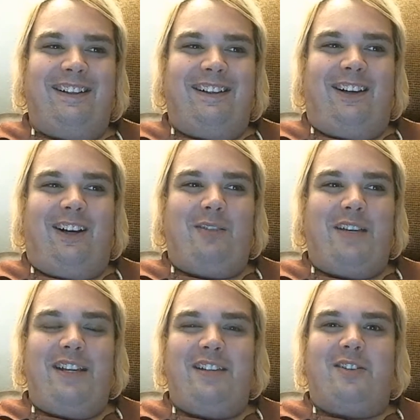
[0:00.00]
um, he
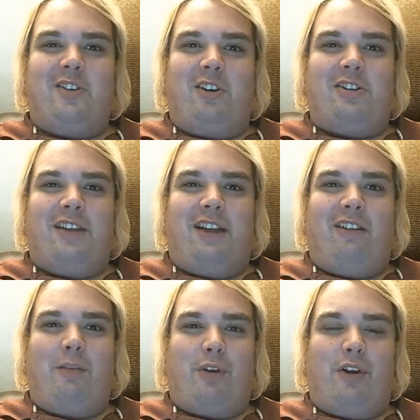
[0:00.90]
needs to talk to that
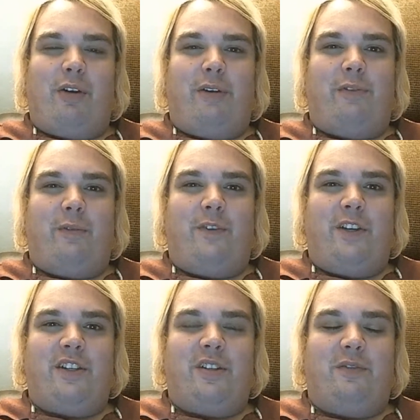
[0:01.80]
librarian from
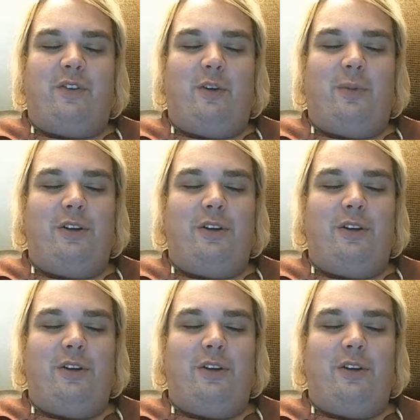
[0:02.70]
Phineas and Ferb.